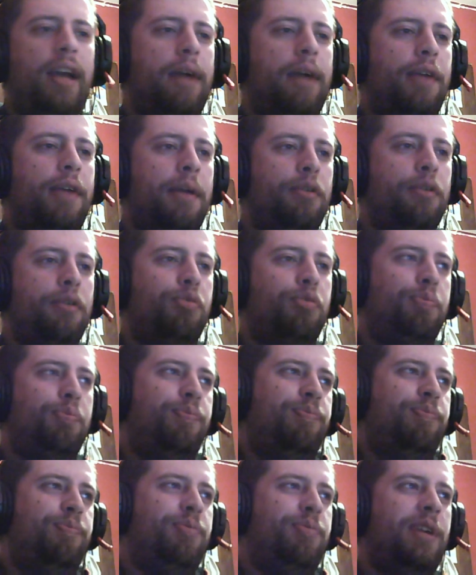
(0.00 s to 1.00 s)
yeah, it was
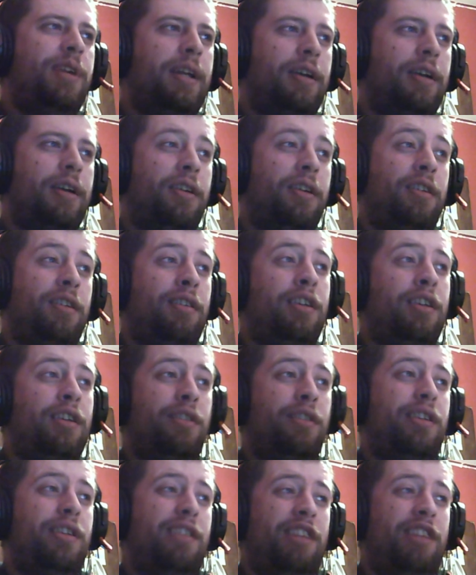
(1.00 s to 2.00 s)
pretty good.
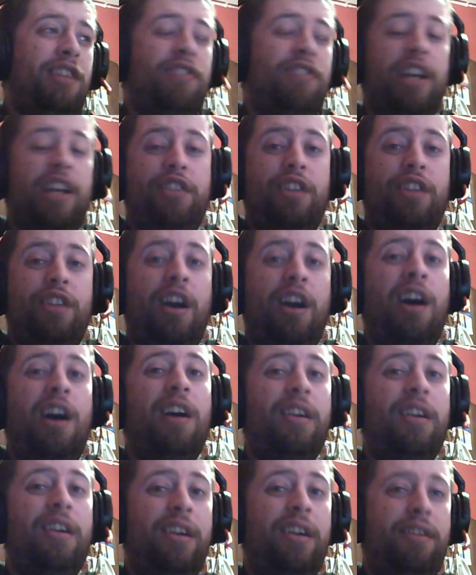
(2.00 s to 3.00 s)
In relation to
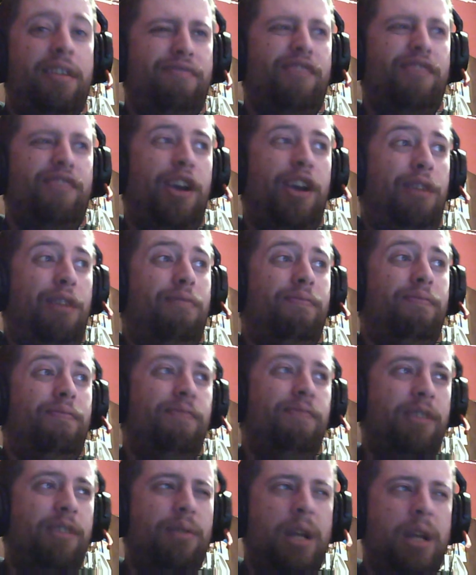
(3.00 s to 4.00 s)
horror, no,
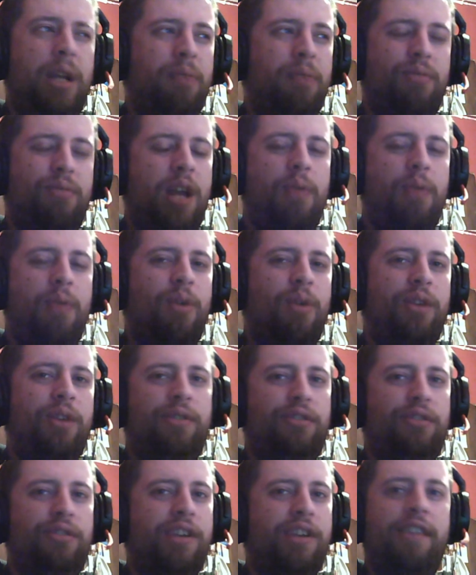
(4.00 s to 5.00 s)
it
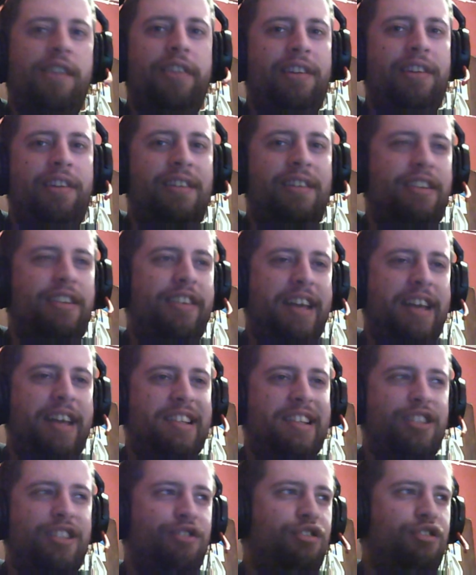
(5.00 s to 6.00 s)
wasn't scary in
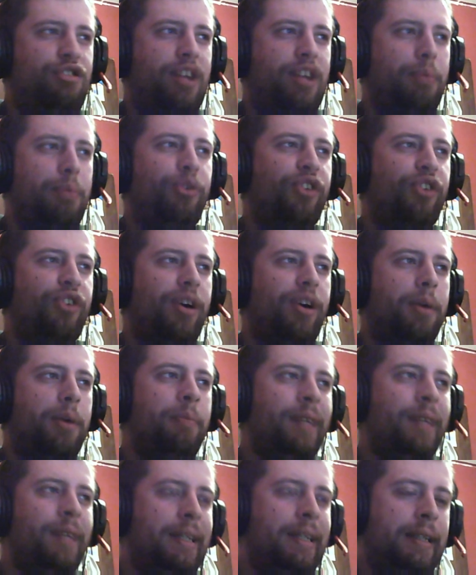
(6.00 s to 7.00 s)
any shape or
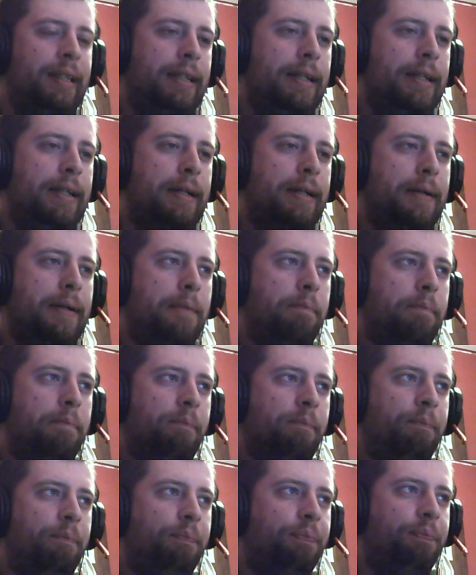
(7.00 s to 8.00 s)
form.
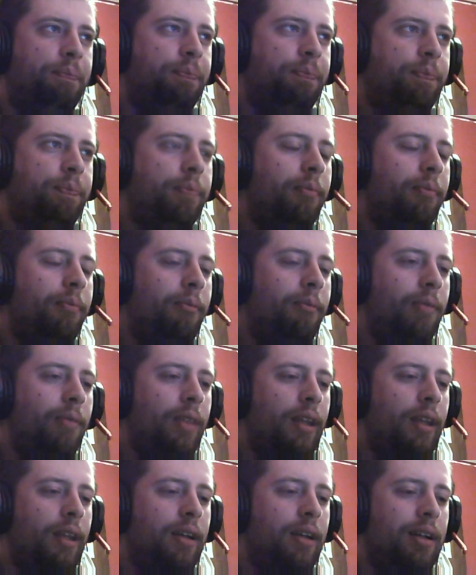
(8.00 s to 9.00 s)
Um,
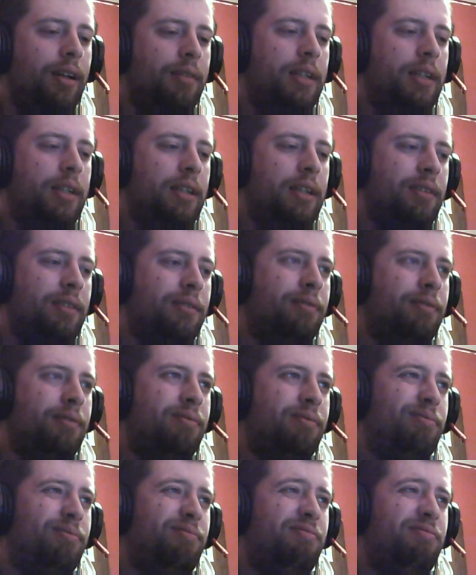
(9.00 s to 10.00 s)
I
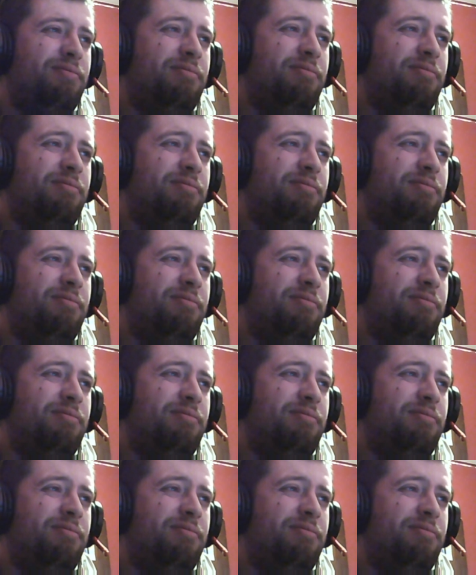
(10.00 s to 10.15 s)
mean,